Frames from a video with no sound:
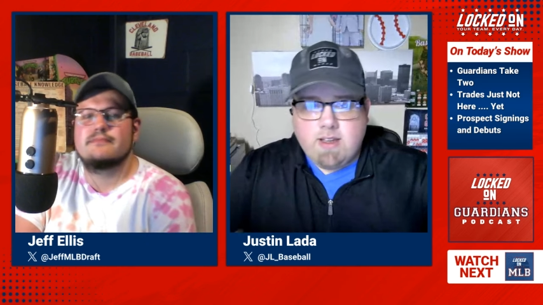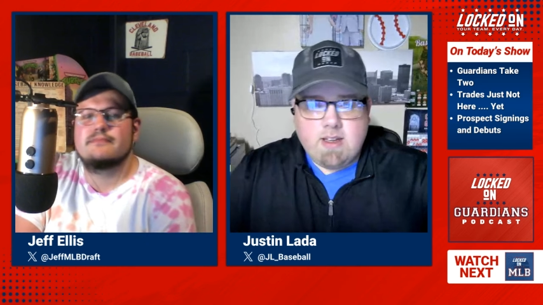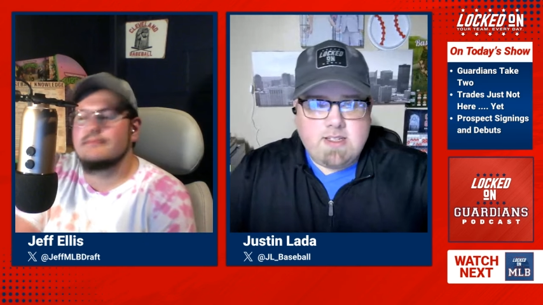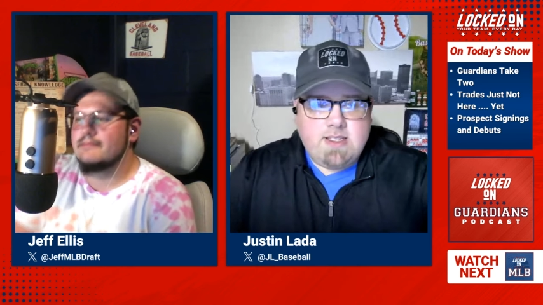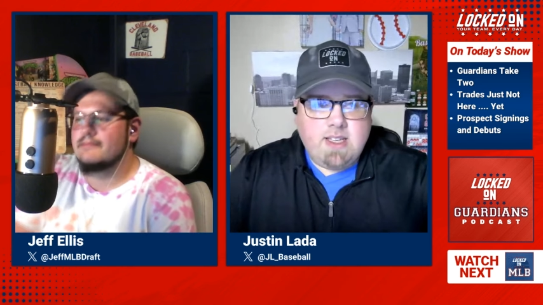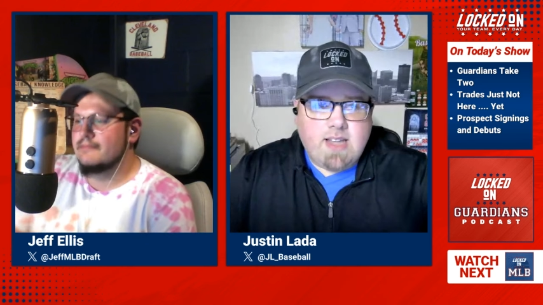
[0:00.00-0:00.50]

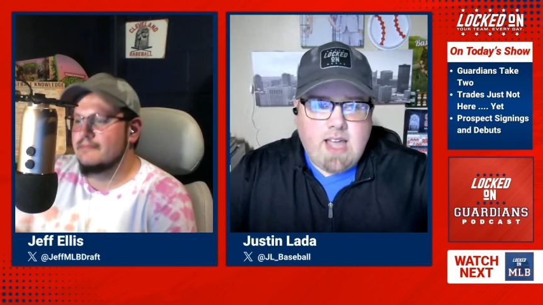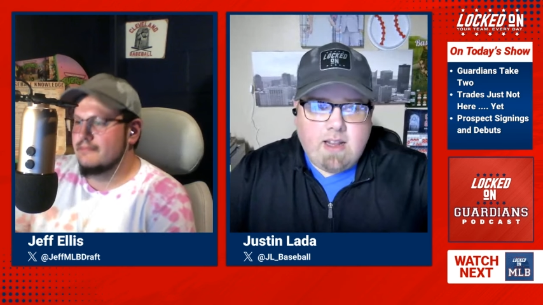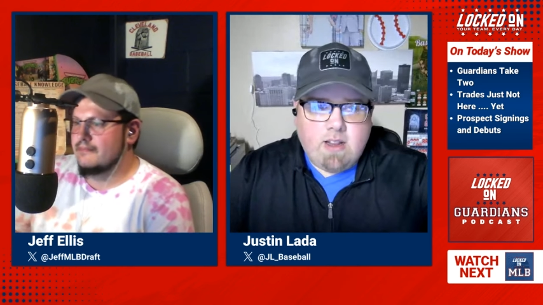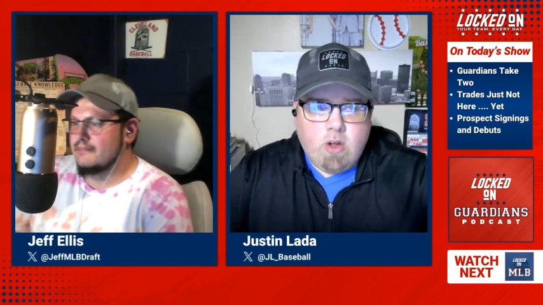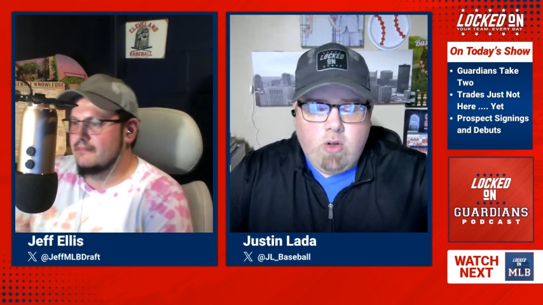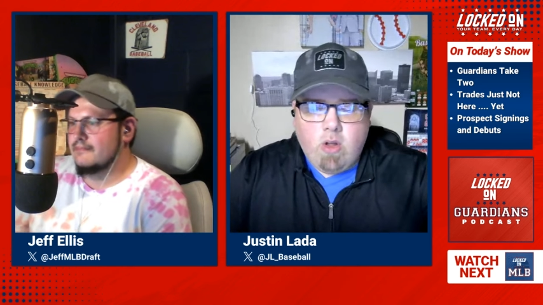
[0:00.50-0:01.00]
Speaker 1: Going to see a
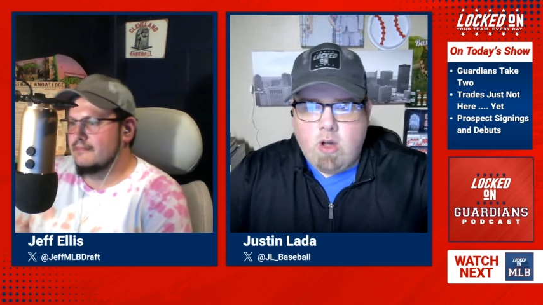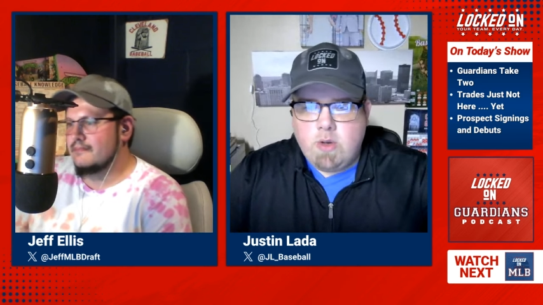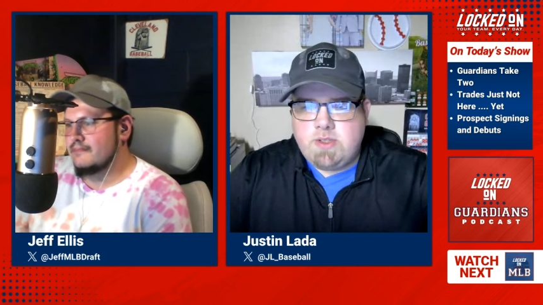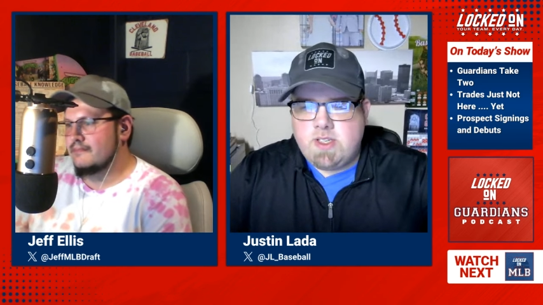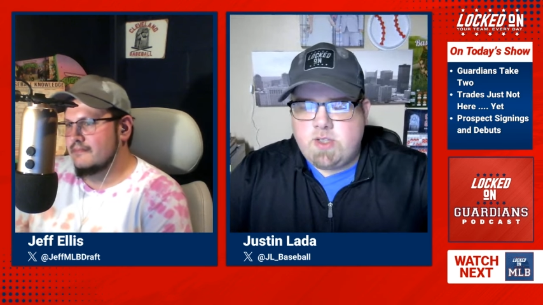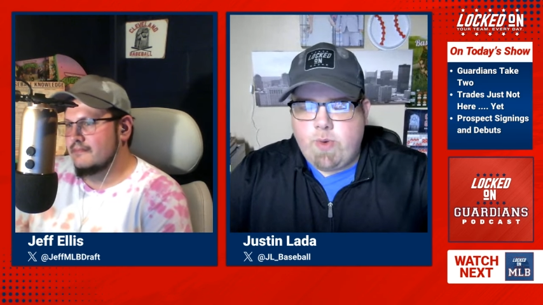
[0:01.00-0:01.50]
lot of local
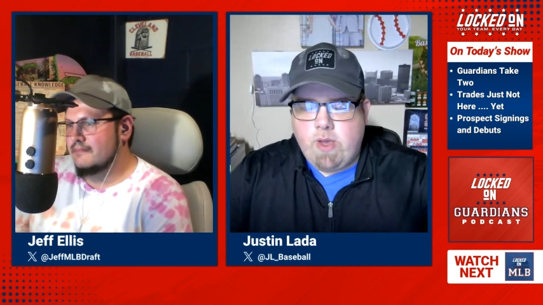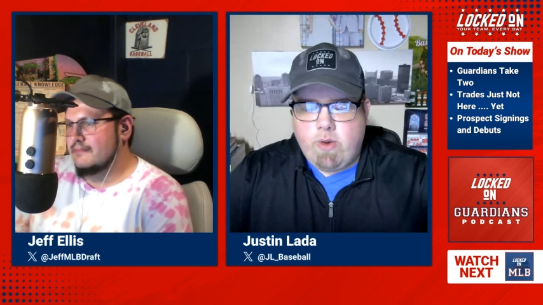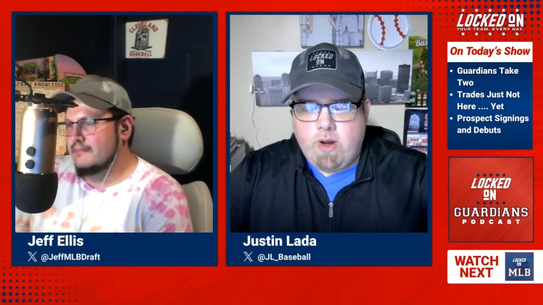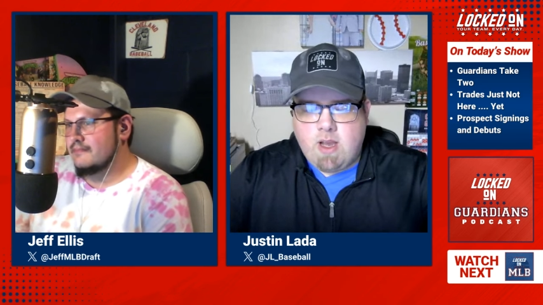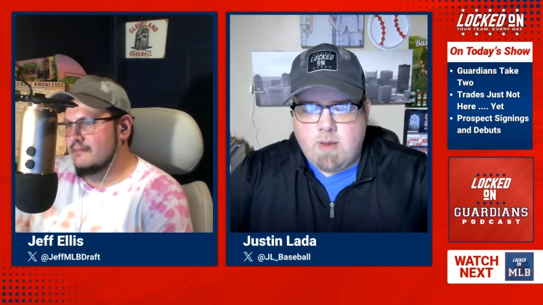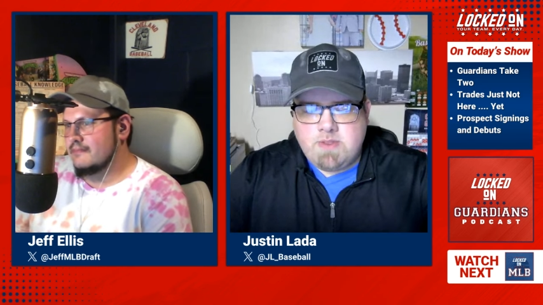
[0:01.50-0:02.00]
hosts this
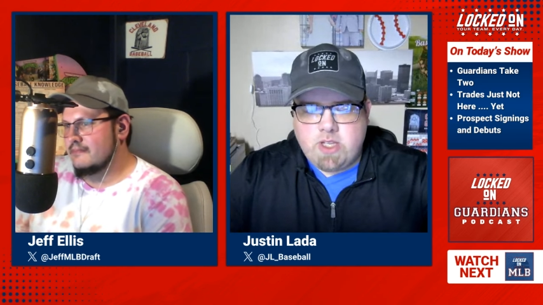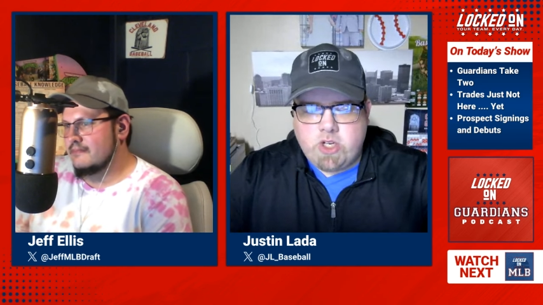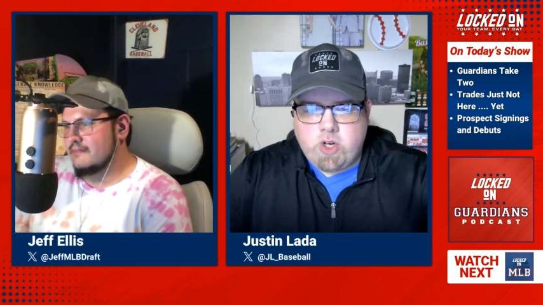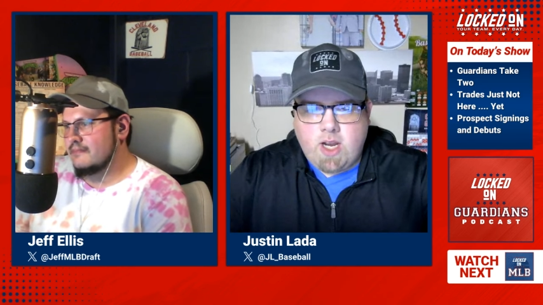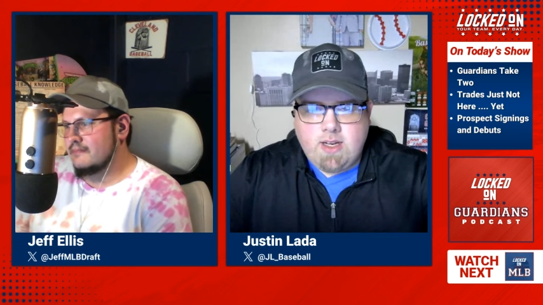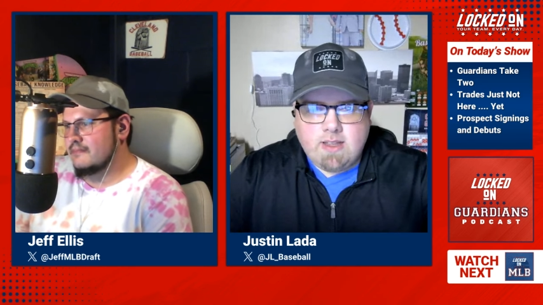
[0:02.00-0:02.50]
week when it comes to
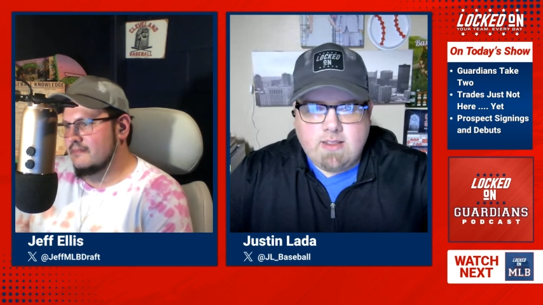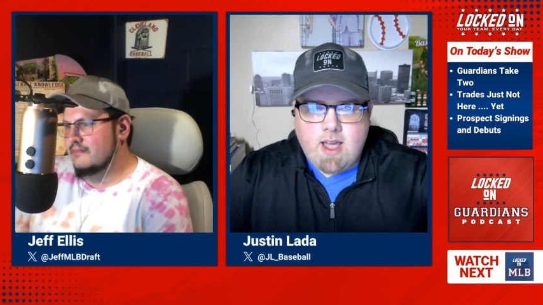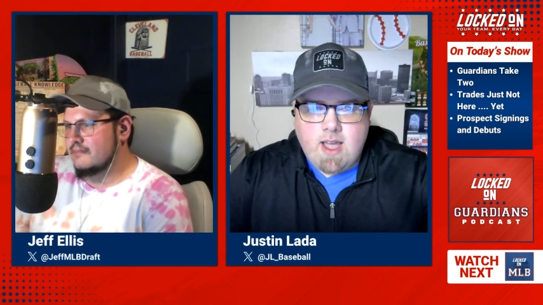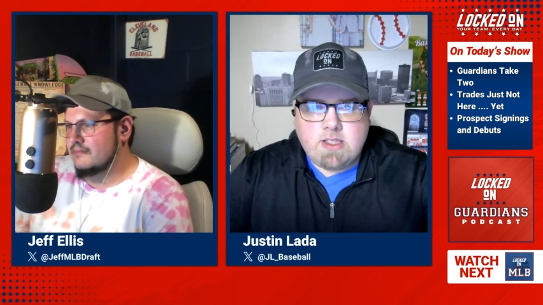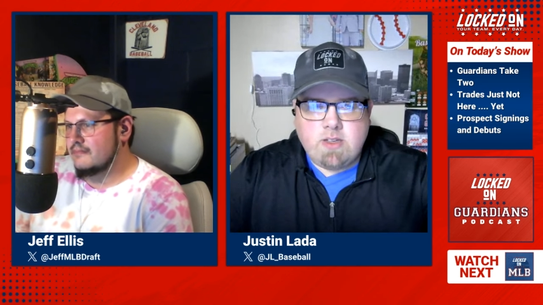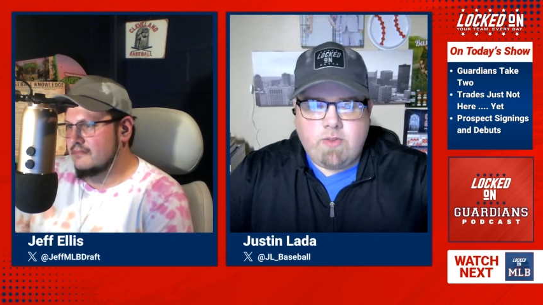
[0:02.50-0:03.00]
the trade deadline.